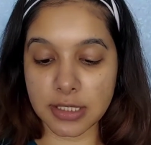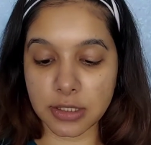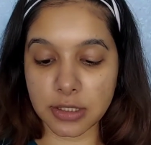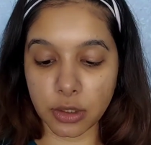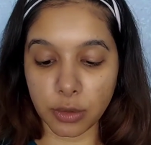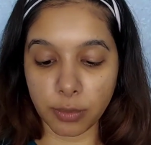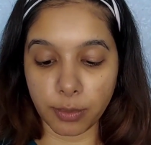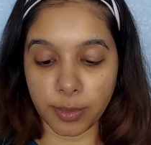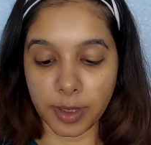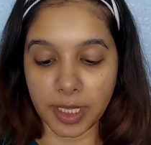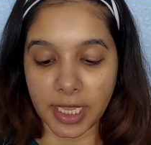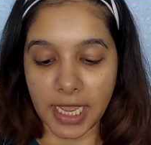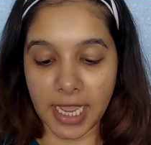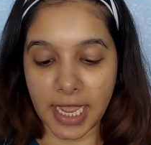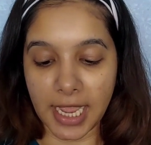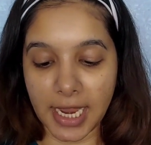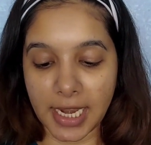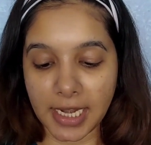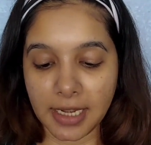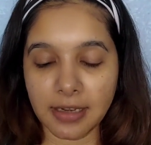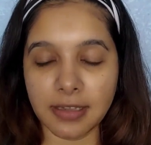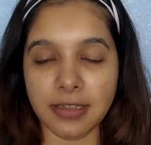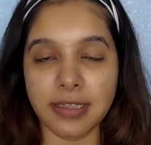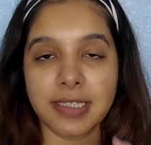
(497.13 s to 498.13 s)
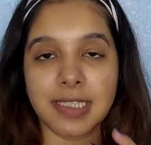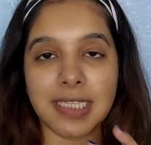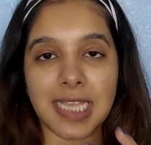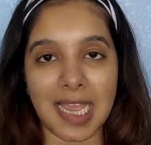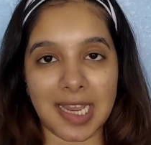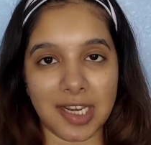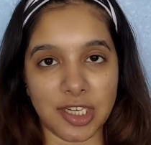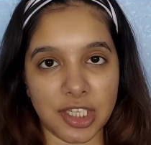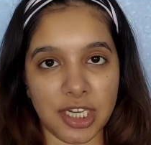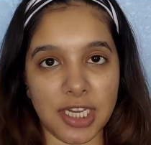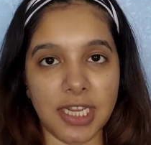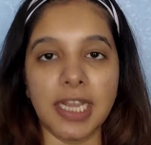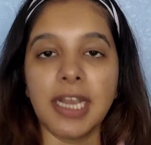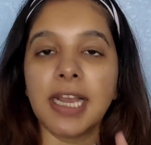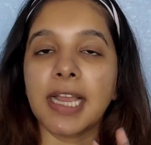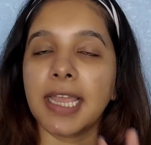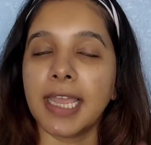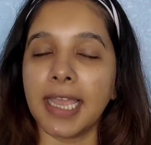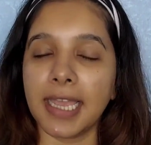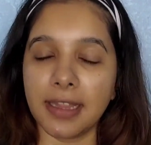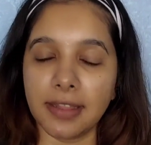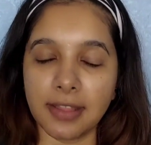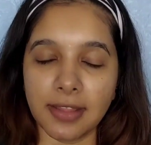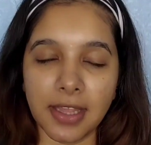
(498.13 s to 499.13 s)
So behind the sachet,
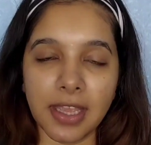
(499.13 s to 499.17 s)
again,